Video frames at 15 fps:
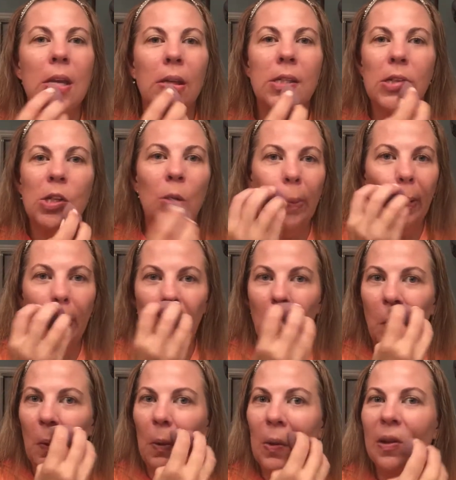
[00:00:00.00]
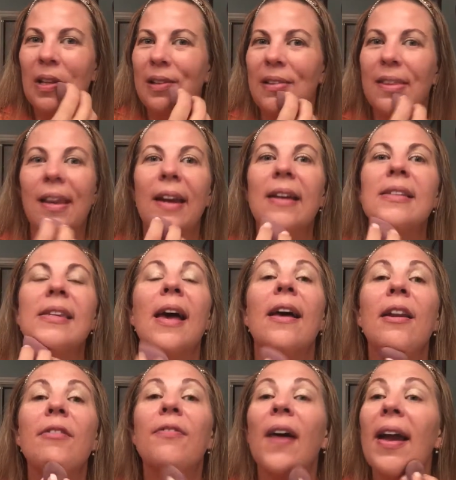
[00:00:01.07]
Super cool. And like I
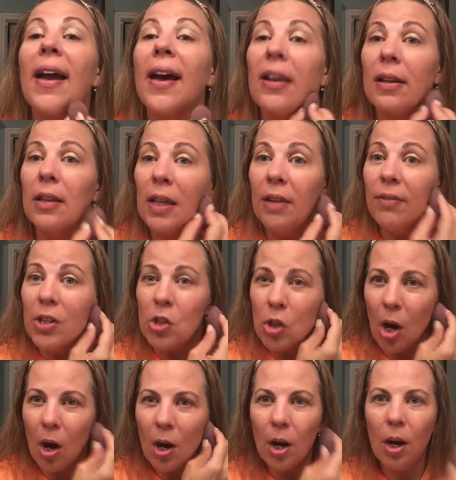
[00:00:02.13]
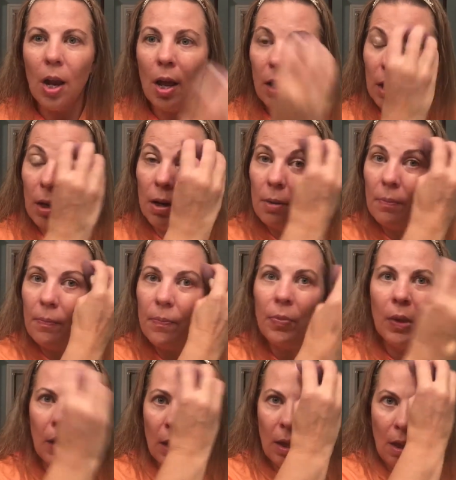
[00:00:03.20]
said, if I had an even darker color,
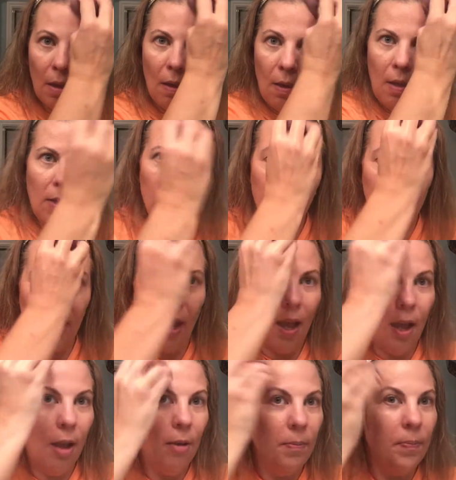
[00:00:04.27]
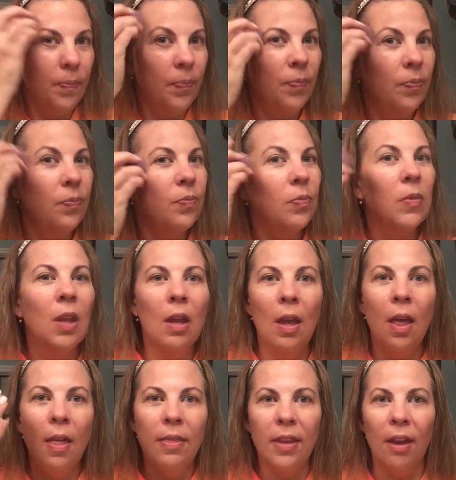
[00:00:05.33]
the
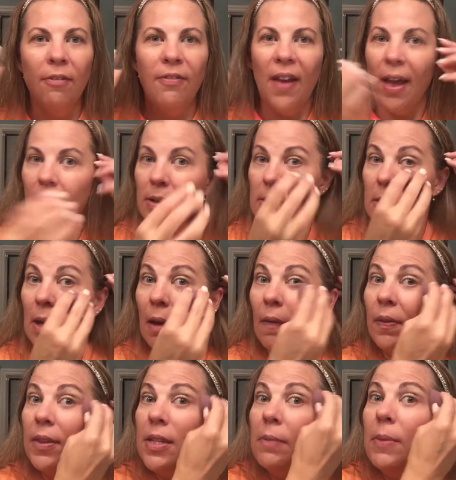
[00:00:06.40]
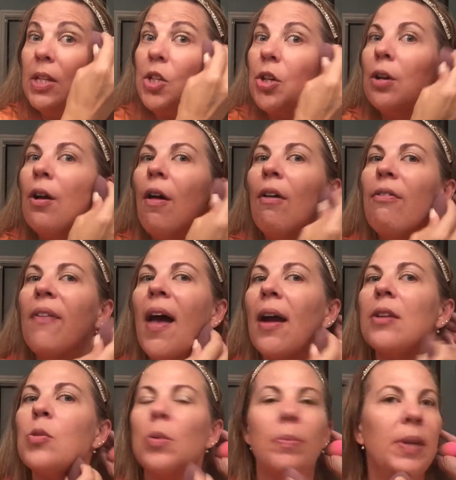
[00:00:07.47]
effects, dimensional
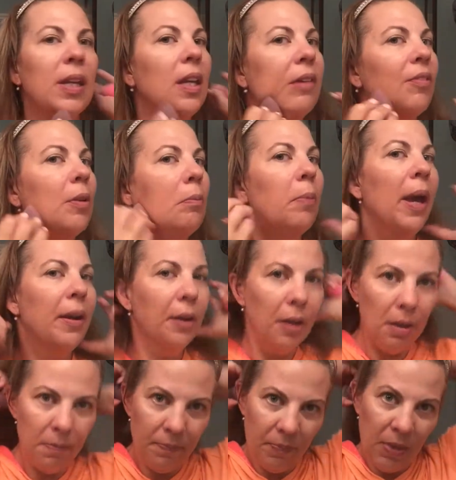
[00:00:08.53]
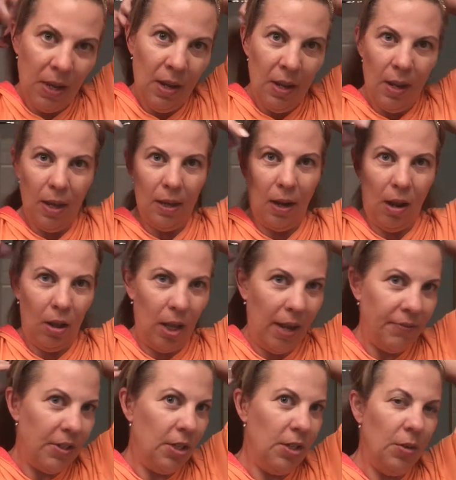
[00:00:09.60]
effect would be even better. and I'll
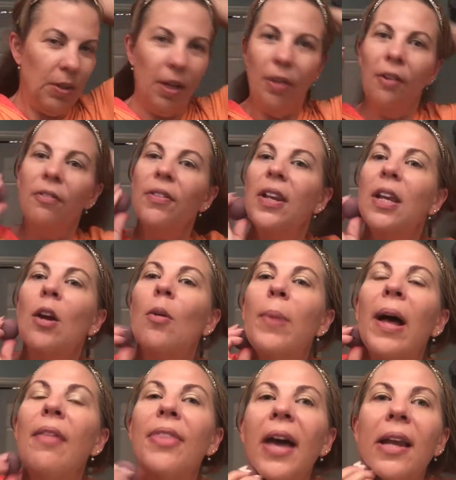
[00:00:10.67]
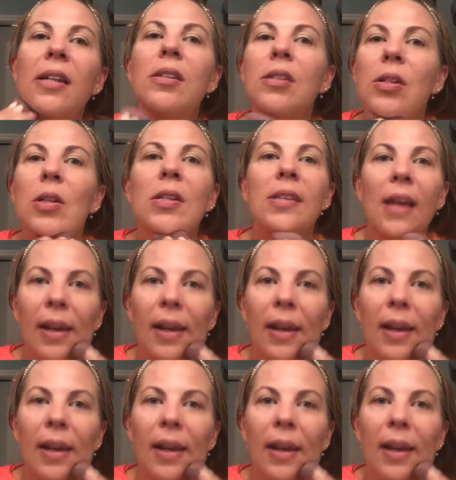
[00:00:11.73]
have to do another video about that as soon as